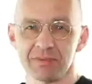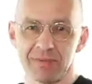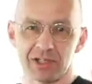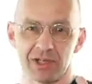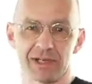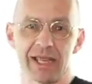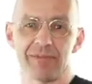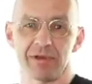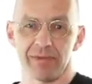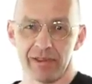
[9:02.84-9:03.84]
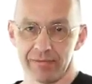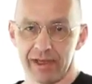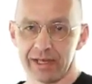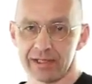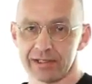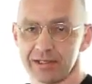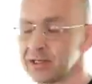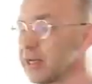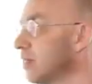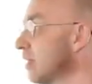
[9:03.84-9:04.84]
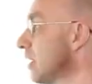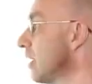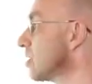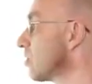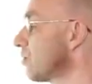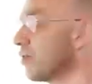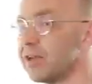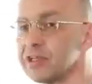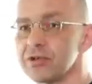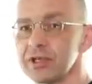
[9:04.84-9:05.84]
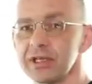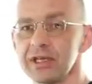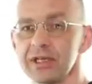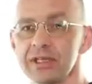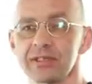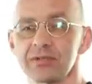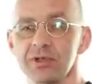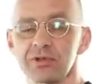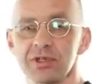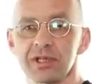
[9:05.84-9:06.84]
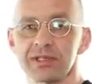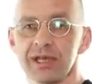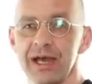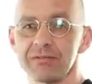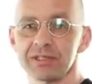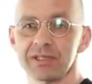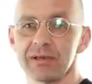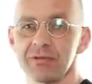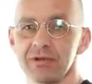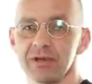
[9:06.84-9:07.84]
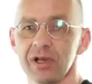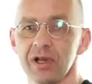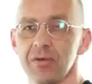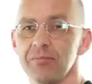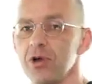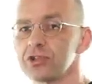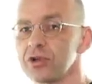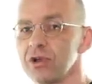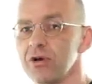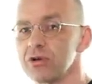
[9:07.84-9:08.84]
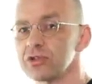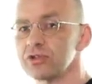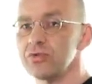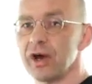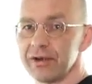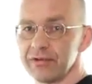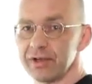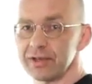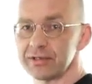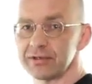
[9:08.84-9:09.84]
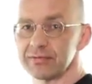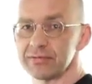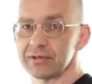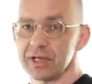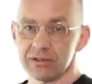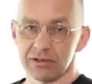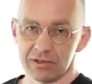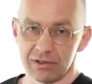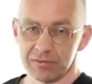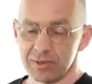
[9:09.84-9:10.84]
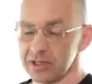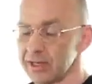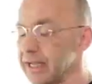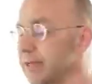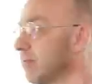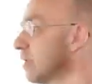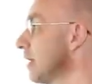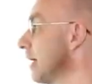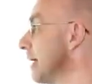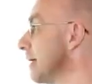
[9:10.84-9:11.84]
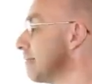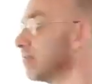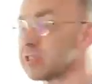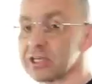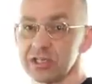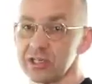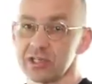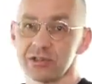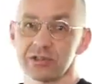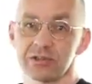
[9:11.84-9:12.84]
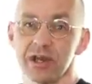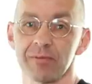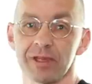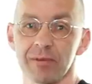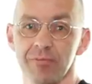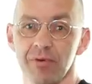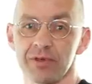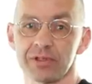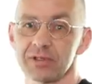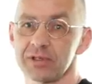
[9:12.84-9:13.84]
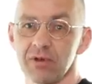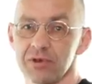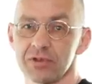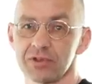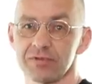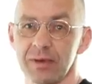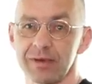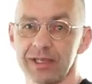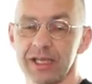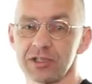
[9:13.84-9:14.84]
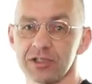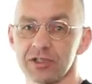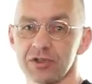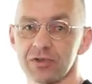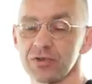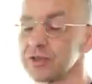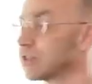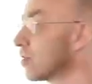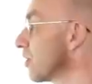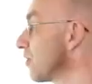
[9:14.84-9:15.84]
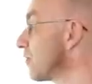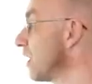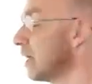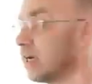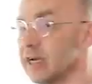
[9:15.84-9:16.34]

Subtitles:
a special name in mathematics, okay? So what we're really doing here is we're doing the times table modulo 200, okay? So it's got a special name. It's actually incredibly important in all sorts of applications to do this sort of